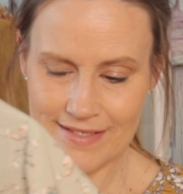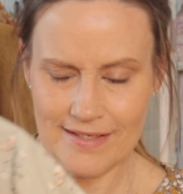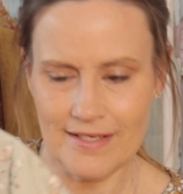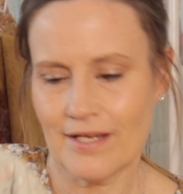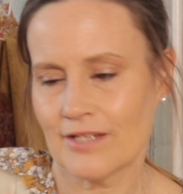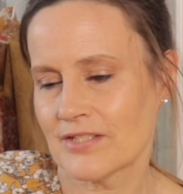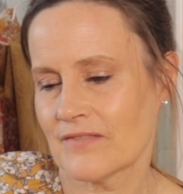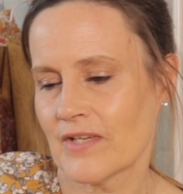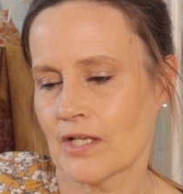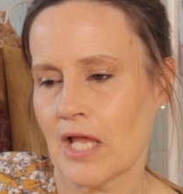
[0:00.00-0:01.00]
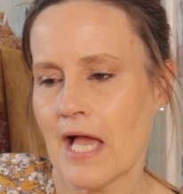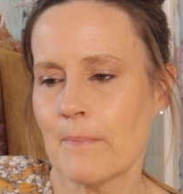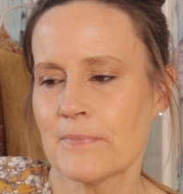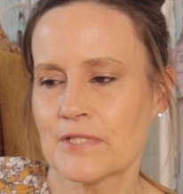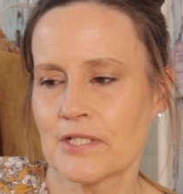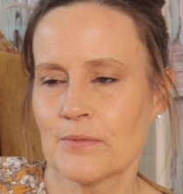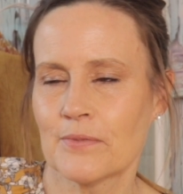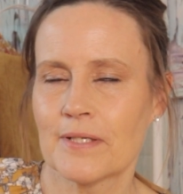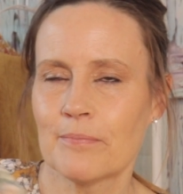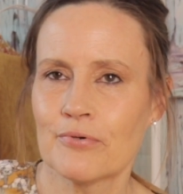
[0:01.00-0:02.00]
in. Ah, I just feel
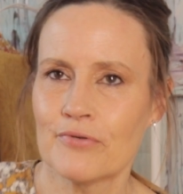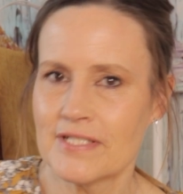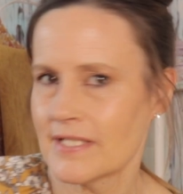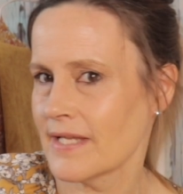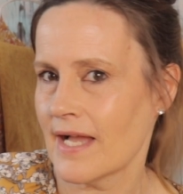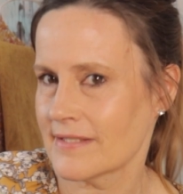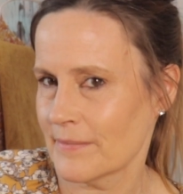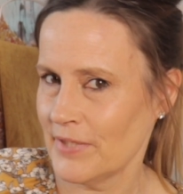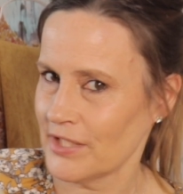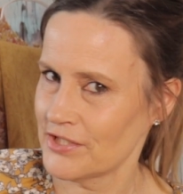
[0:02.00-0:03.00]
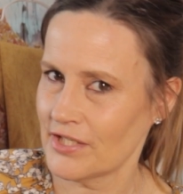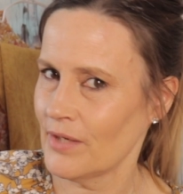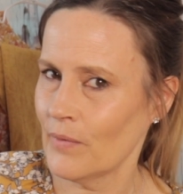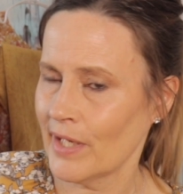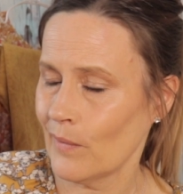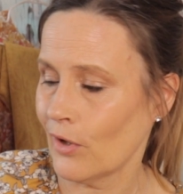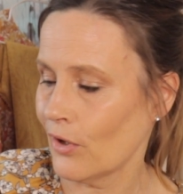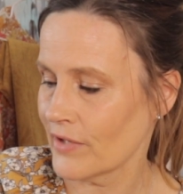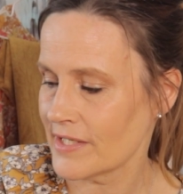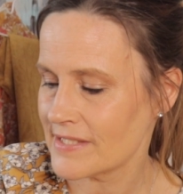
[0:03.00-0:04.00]
absolutely pretty as a picture when I
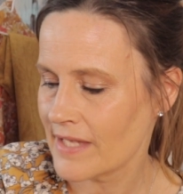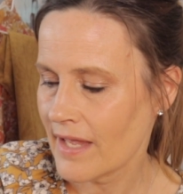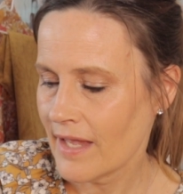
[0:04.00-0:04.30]
wore this.